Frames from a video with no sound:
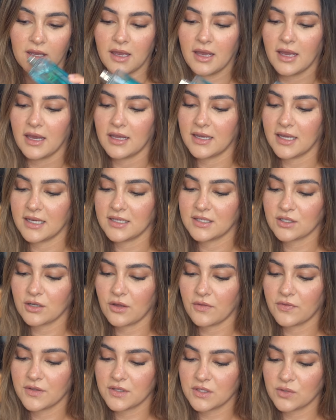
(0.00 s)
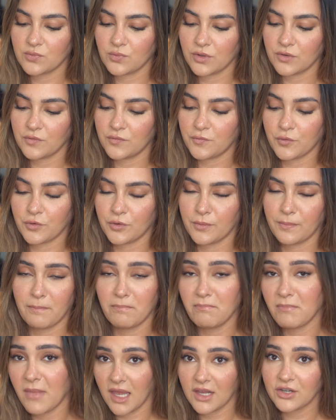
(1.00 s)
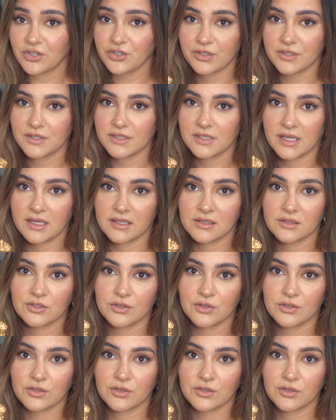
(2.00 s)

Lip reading: And I saw this one for major sale,